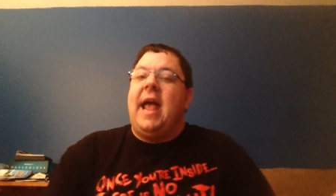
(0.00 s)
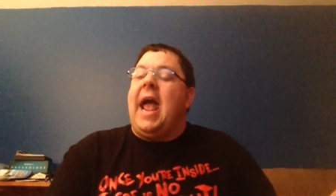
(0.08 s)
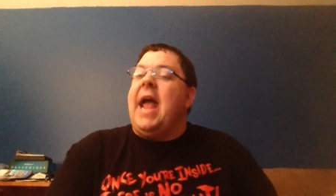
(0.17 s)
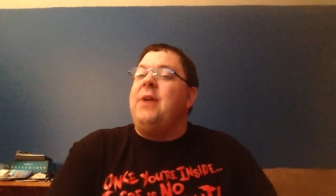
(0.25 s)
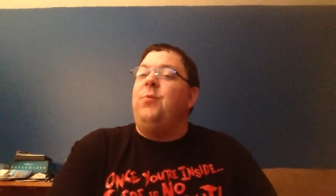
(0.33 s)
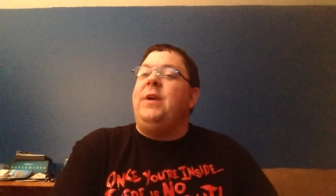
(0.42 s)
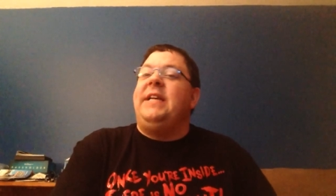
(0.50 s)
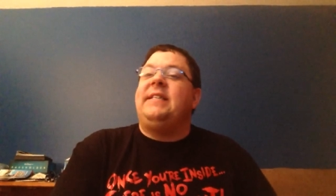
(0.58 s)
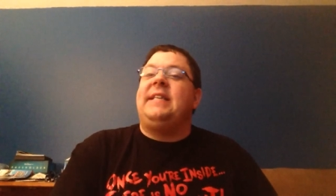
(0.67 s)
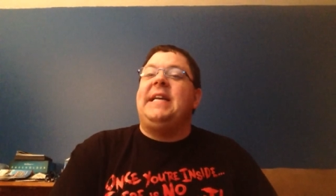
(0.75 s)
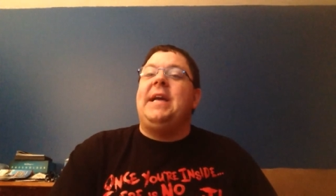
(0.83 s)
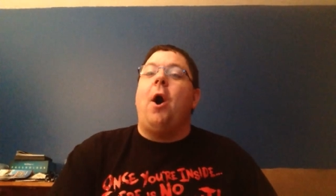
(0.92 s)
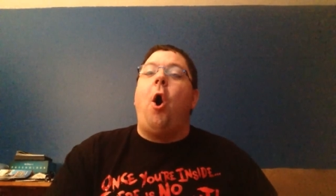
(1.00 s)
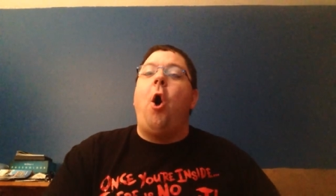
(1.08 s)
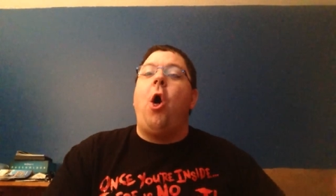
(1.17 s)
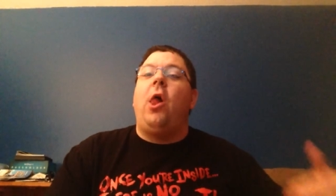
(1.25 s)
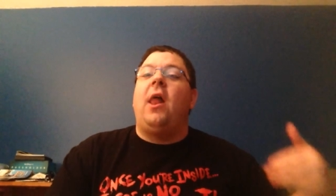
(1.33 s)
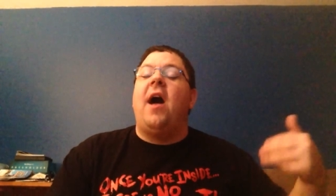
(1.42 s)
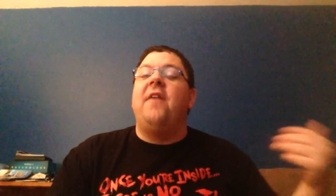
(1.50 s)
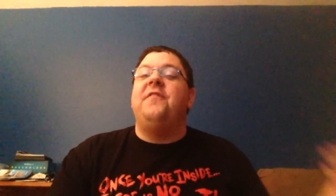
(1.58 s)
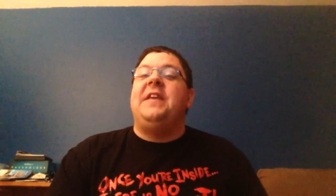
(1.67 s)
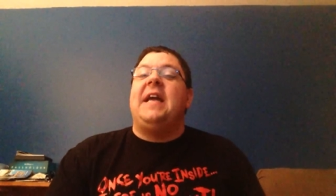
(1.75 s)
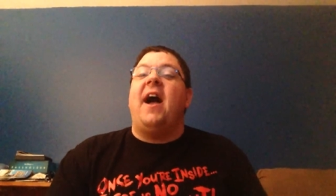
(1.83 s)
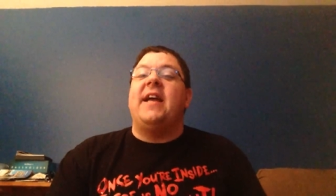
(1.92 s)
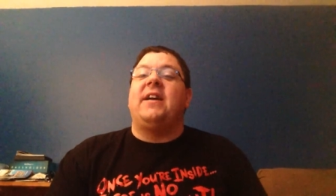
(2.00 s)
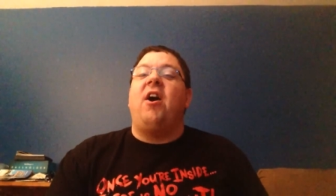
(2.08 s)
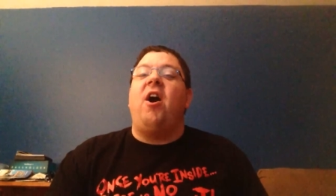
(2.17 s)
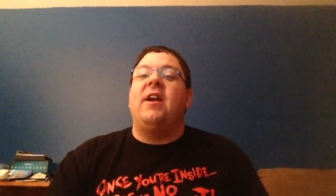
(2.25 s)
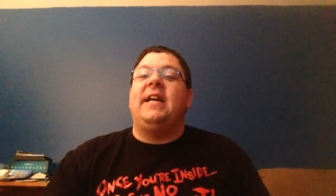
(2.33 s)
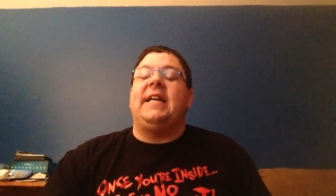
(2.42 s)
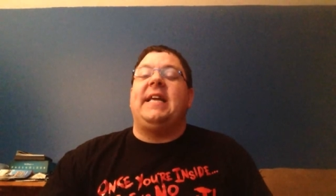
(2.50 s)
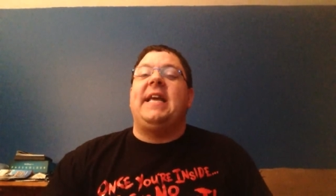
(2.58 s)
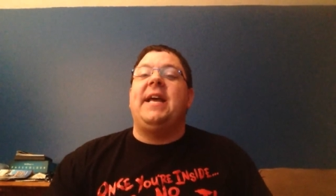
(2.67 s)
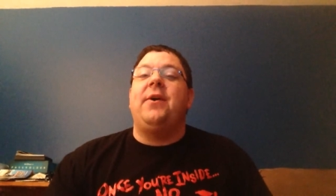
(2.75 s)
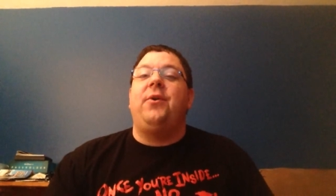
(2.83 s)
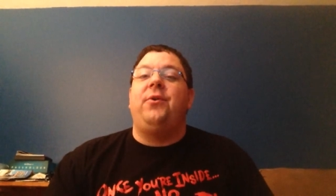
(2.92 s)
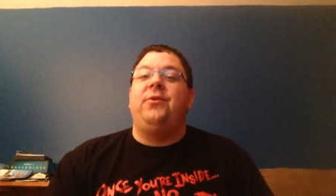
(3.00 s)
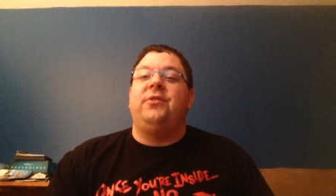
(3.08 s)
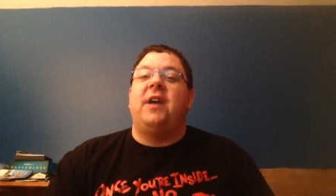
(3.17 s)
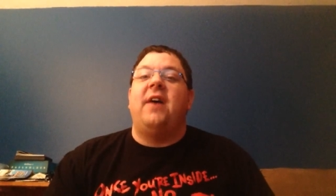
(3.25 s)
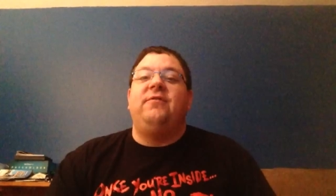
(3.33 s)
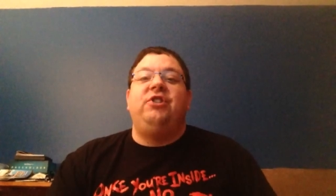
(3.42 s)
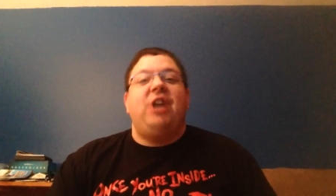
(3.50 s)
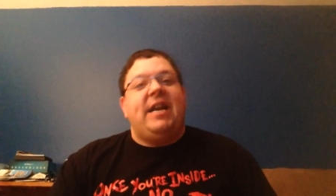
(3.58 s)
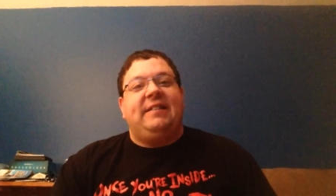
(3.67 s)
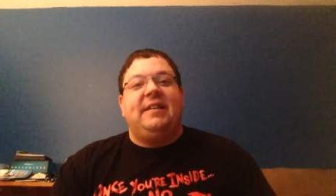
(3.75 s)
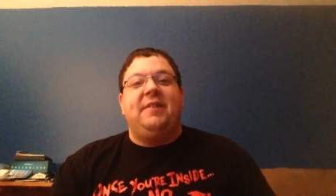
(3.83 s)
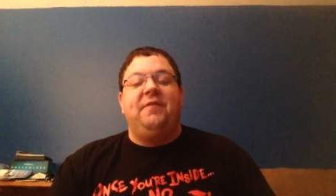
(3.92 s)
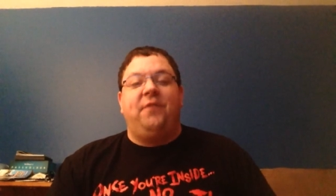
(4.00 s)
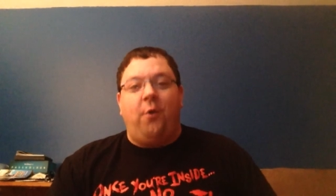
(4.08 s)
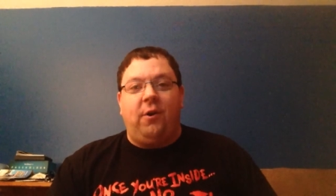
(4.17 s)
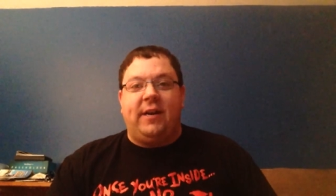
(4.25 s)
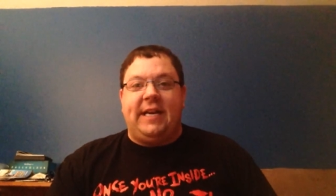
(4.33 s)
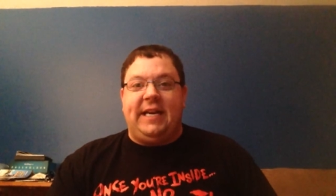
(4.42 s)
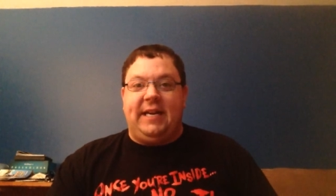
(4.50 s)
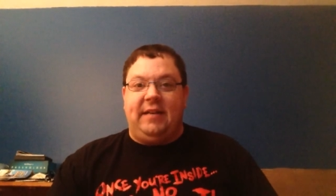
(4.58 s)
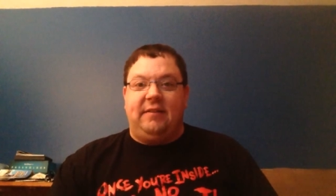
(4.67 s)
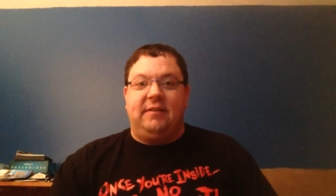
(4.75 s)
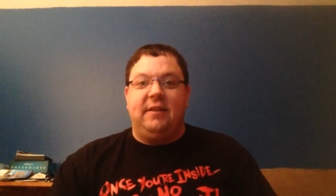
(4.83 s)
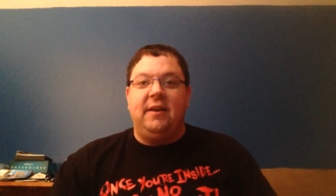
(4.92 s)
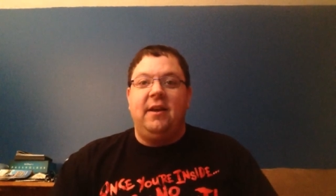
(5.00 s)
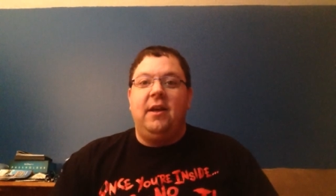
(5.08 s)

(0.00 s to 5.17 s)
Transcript: And we see all of the iconic kills of Jason Voorhees